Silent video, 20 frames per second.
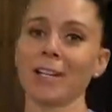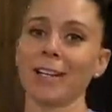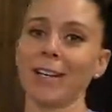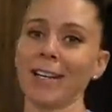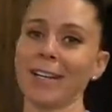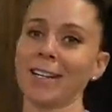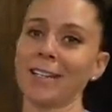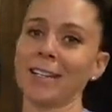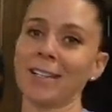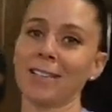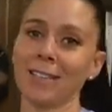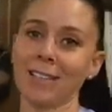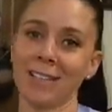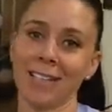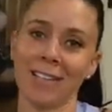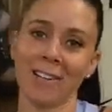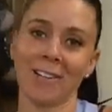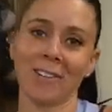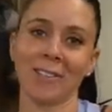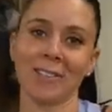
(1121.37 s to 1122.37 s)
Like,
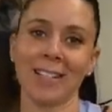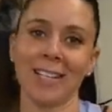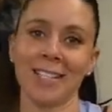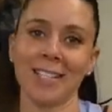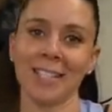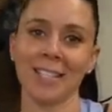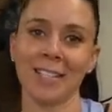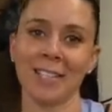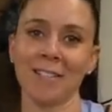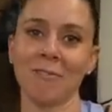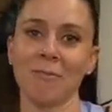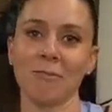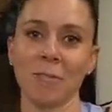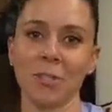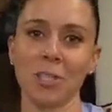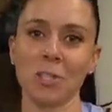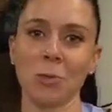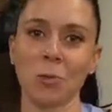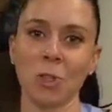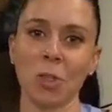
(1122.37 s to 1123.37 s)
you know, it's a
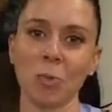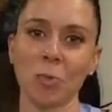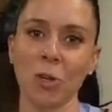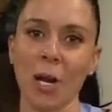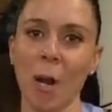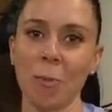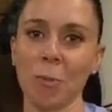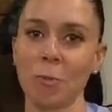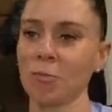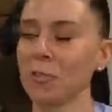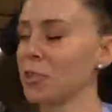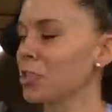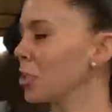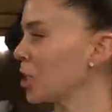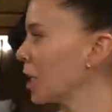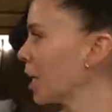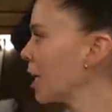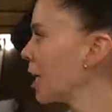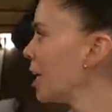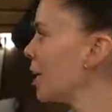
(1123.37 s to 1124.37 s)
first world problem for
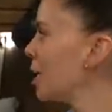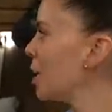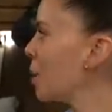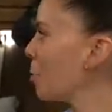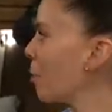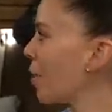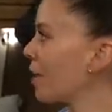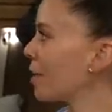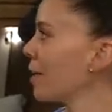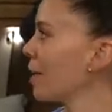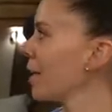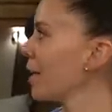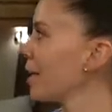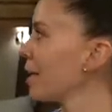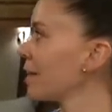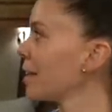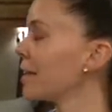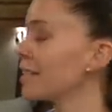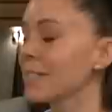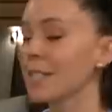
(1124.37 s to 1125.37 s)
sure. But
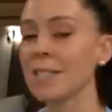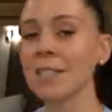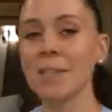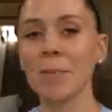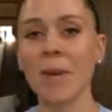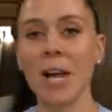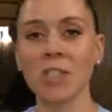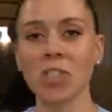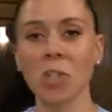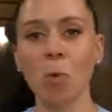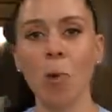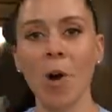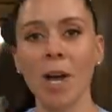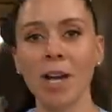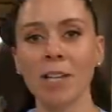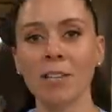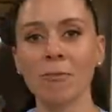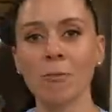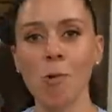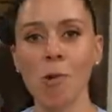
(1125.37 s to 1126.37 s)
again, this is the magic
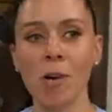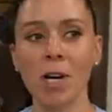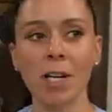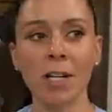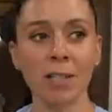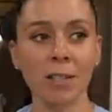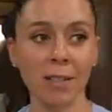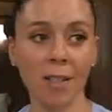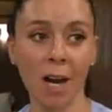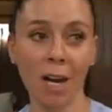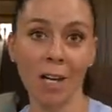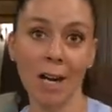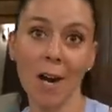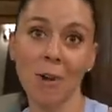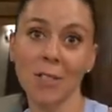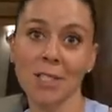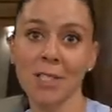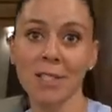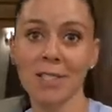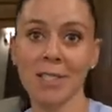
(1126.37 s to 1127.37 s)
wand for our
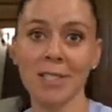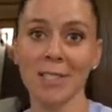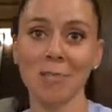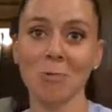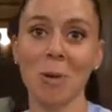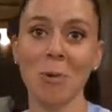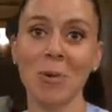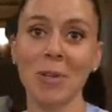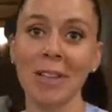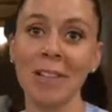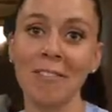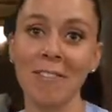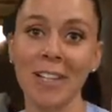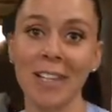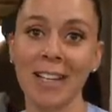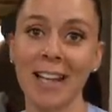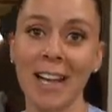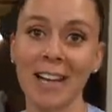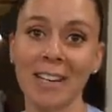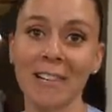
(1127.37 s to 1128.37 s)
house. This is what we live
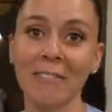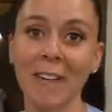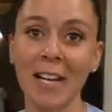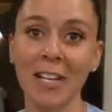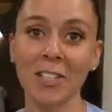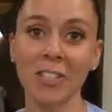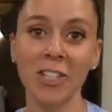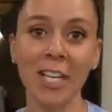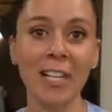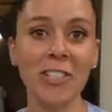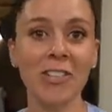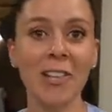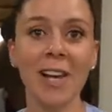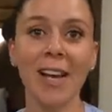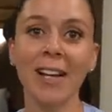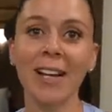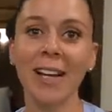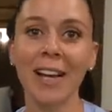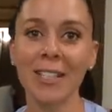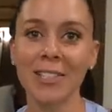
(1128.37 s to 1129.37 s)
in, and if I could change
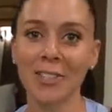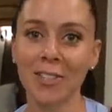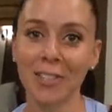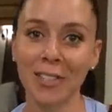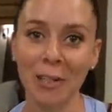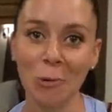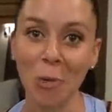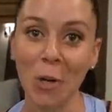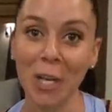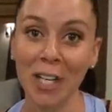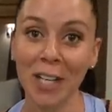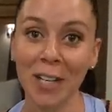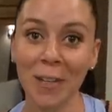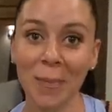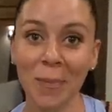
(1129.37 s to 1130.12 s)
that, I certainly would.